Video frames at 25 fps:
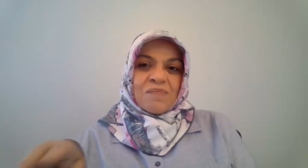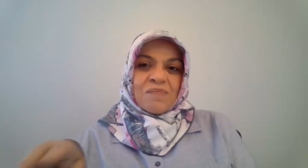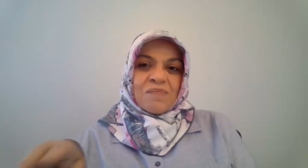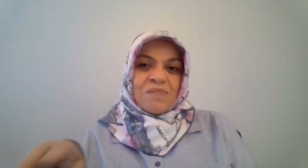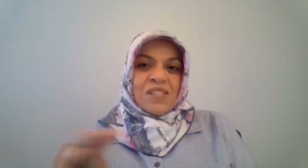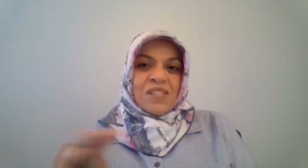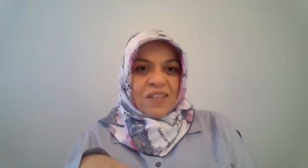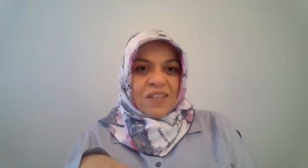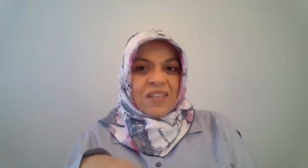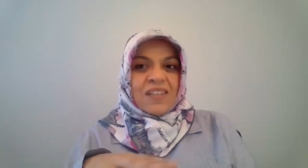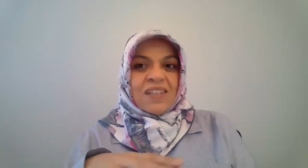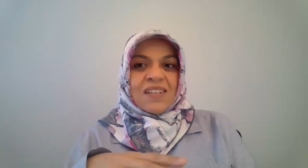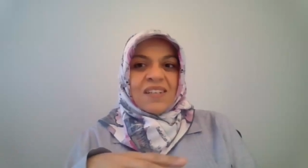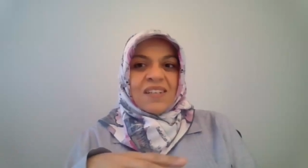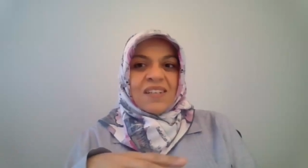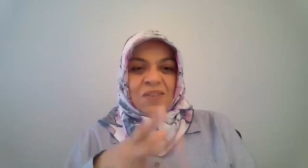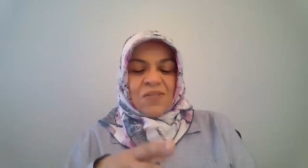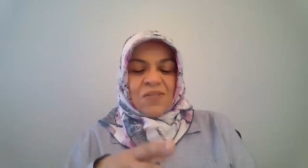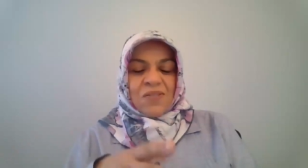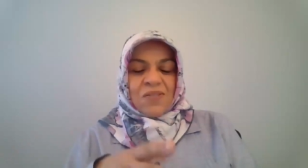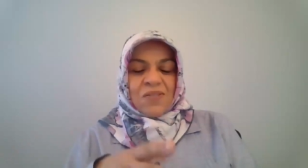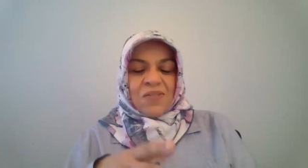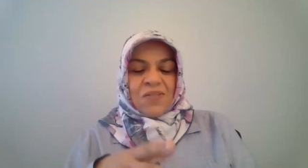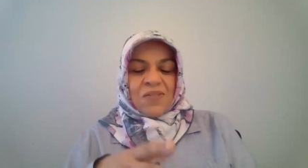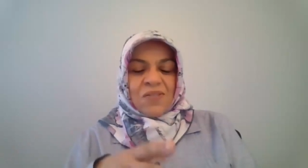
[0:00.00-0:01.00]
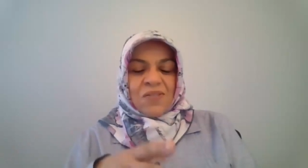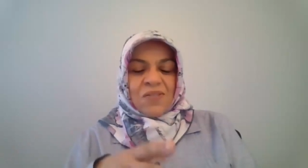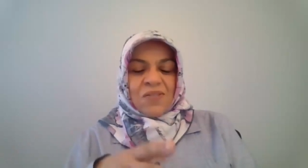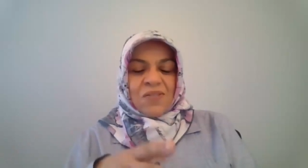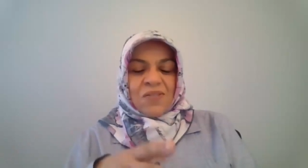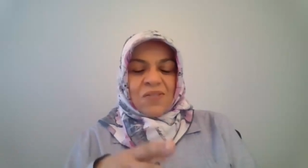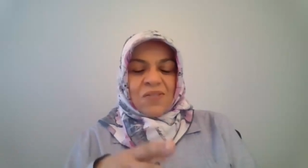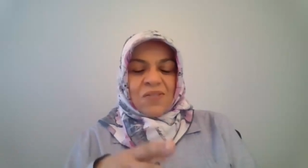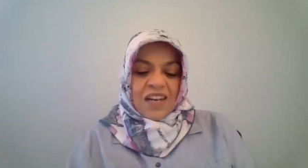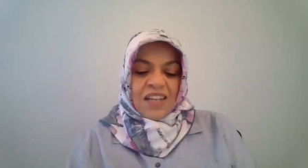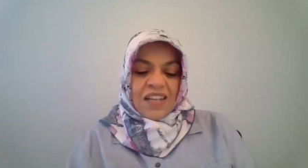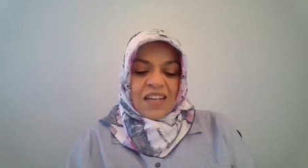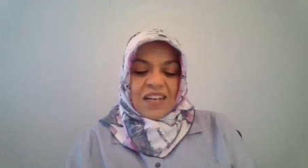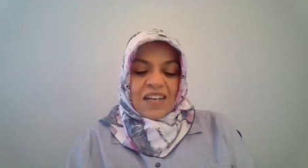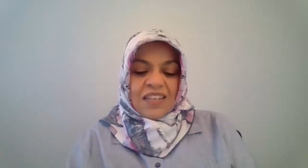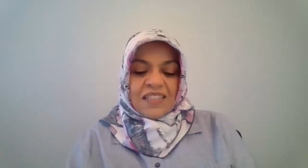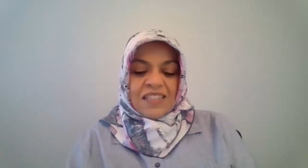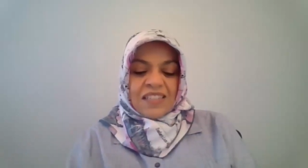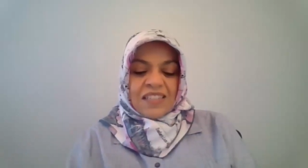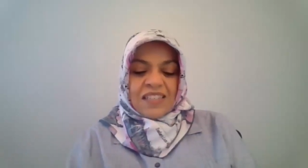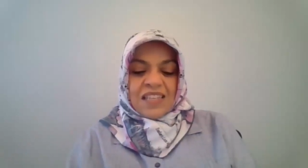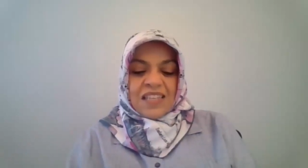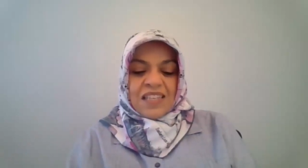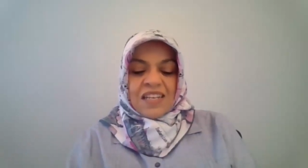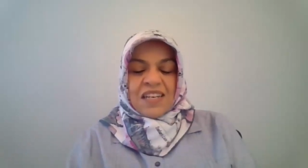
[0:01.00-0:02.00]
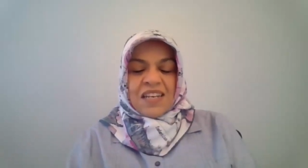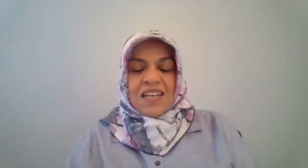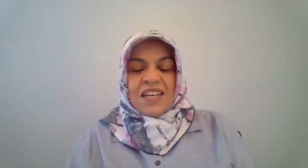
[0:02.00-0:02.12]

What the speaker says: speakers already highlighted,